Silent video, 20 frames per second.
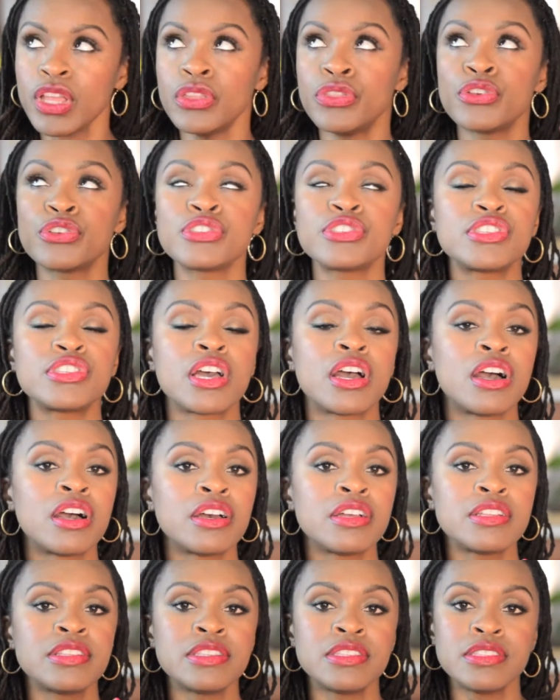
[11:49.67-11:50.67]
There's
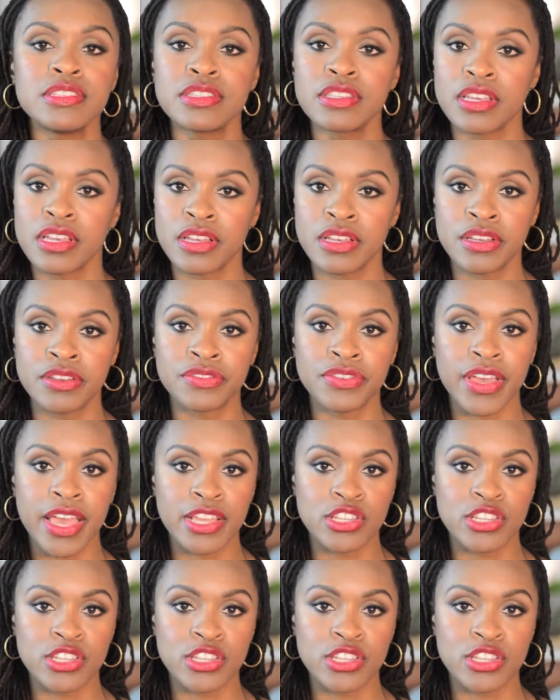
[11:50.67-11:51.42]
tons of